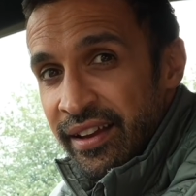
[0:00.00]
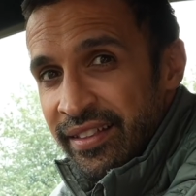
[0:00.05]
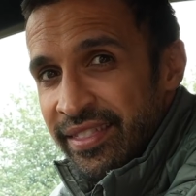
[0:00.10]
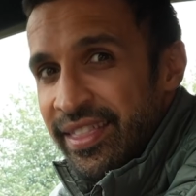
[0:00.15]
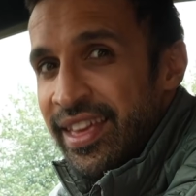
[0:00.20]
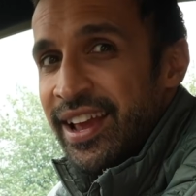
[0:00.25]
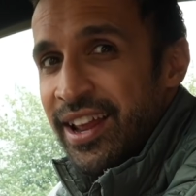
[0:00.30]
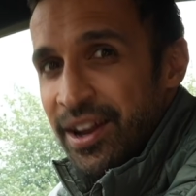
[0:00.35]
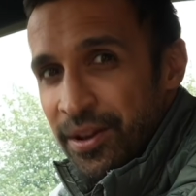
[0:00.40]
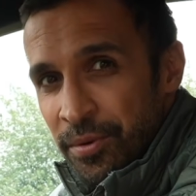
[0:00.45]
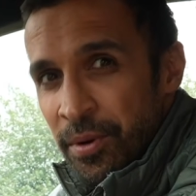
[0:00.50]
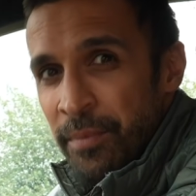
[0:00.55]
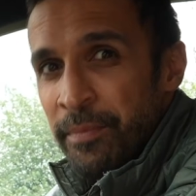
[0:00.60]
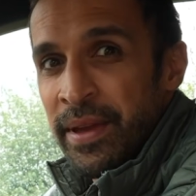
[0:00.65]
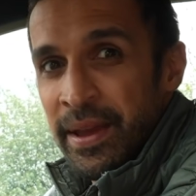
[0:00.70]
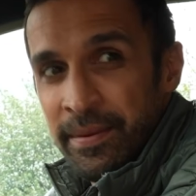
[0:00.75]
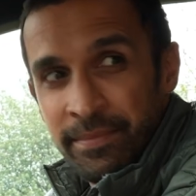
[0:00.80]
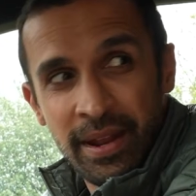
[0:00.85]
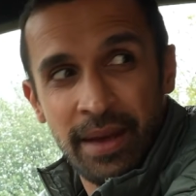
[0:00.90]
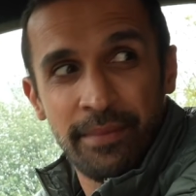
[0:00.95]
they're going to want
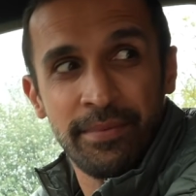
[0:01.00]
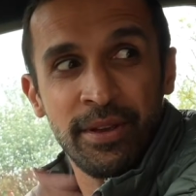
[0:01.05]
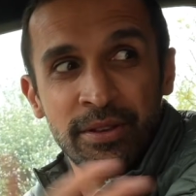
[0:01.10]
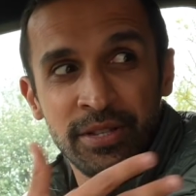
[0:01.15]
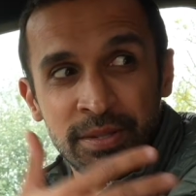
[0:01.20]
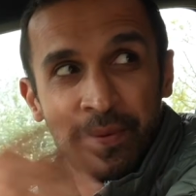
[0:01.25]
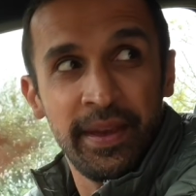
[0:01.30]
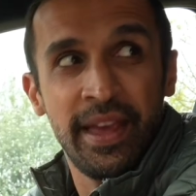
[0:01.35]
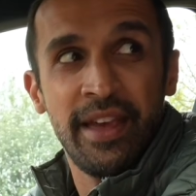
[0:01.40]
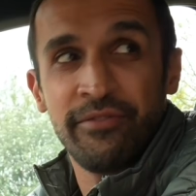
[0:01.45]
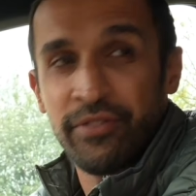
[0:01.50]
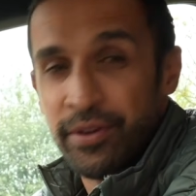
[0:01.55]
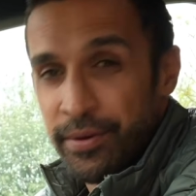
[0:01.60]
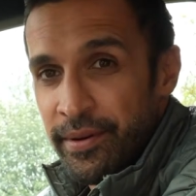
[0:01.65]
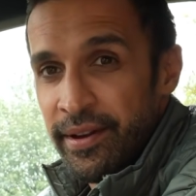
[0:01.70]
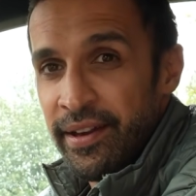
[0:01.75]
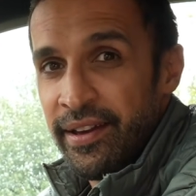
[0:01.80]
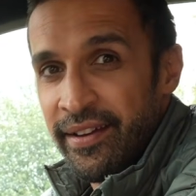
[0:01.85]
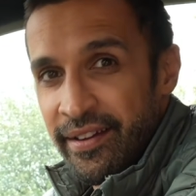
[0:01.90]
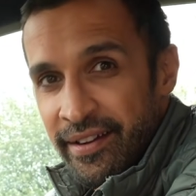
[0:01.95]
BMW to be
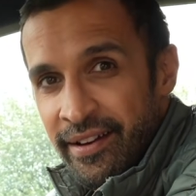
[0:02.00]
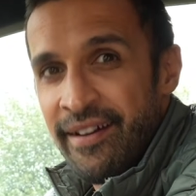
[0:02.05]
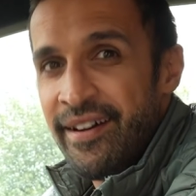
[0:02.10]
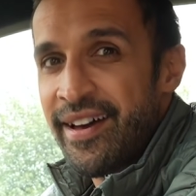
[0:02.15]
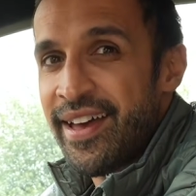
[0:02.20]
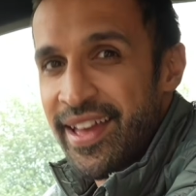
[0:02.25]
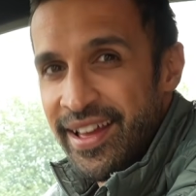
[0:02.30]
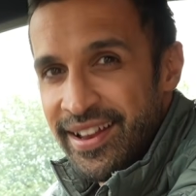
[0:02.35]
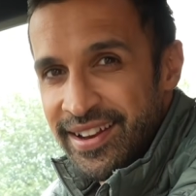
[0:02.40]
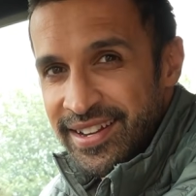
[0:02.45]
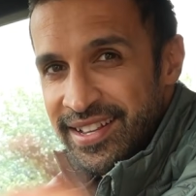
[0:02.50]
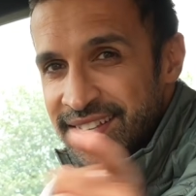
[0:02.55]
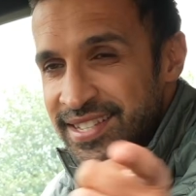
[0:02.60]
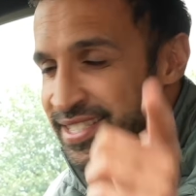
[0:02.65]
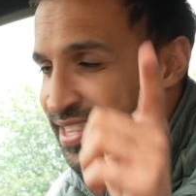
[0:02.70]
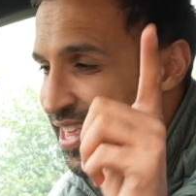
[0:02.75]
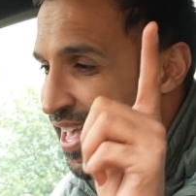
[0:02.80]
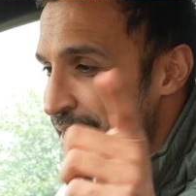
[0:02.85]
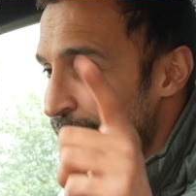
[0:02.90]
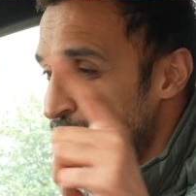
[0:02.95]
everywhere. I
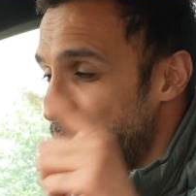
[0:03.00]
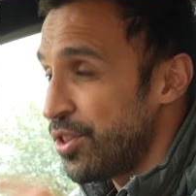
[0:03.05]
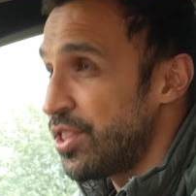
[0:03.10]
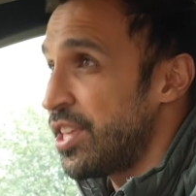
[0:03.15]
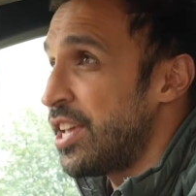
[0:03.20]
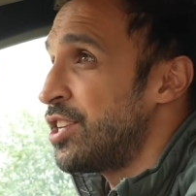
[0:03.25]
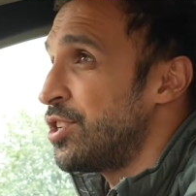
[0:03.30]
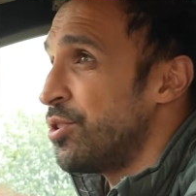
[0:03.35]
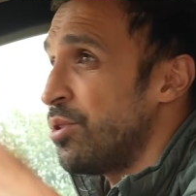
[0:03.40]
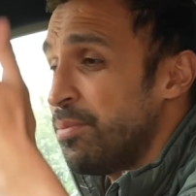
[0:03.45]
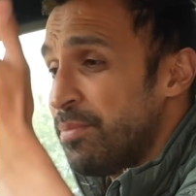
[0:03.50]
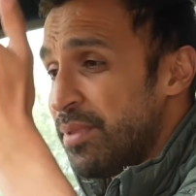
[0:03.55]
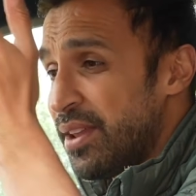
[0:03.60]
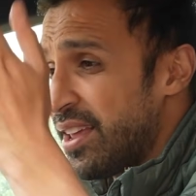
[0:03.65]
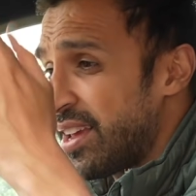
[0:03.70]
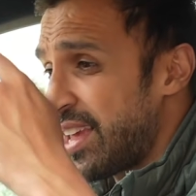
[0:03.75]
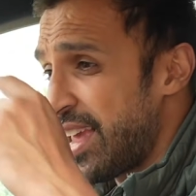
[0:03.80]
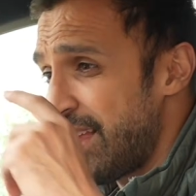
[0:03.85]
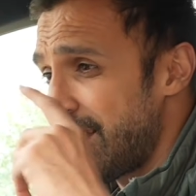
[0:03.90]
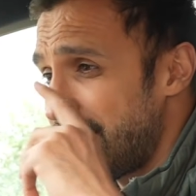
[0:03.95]
understand what they're doing,
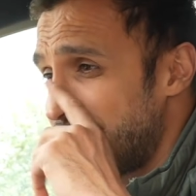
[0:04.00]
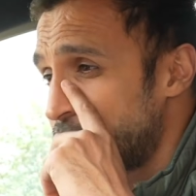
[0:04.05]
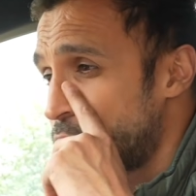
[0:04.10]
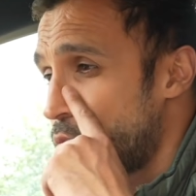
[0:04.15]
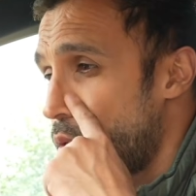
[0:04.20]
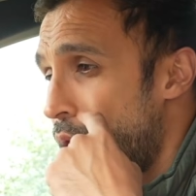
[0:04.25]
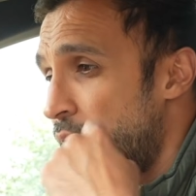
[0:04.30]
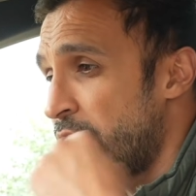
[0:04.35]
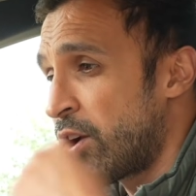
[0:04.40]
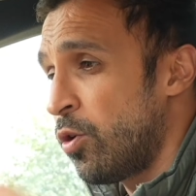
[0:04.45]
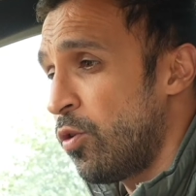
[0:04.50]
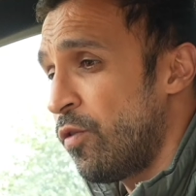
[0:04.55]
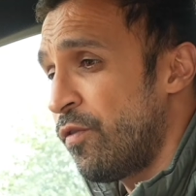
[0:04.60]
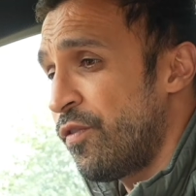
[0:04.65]
but again, that's quite a cool